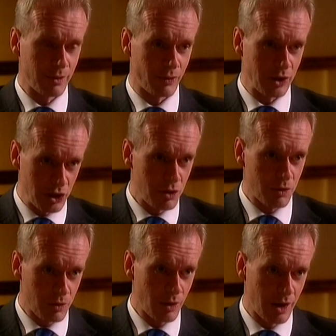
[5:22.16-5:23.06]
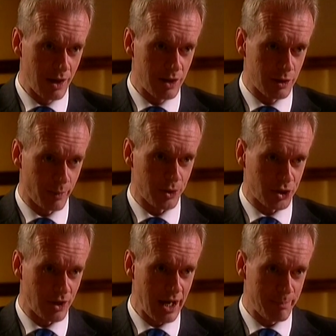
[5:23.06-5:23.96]
for you to
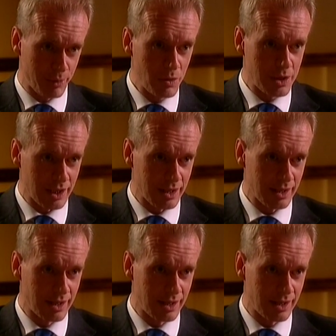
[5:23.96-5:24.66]
portray Putin